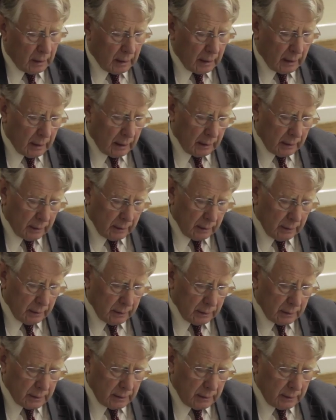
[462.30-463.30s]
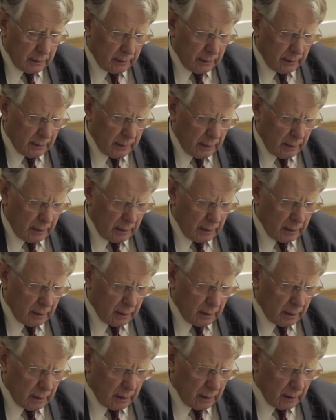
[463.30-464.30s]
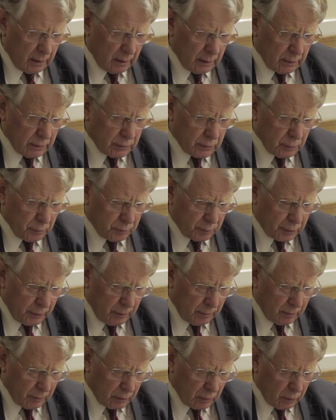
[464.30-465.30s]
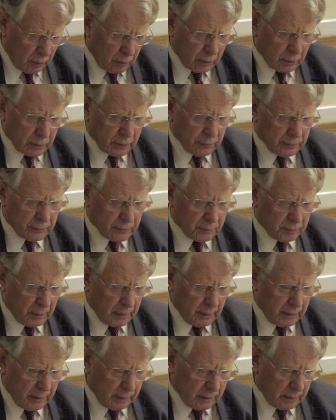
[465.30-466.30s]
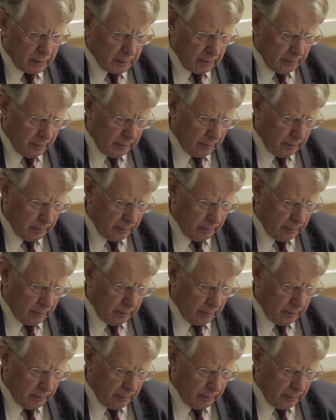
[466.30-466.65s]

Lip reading: and indeed the Supreme Court of Spain,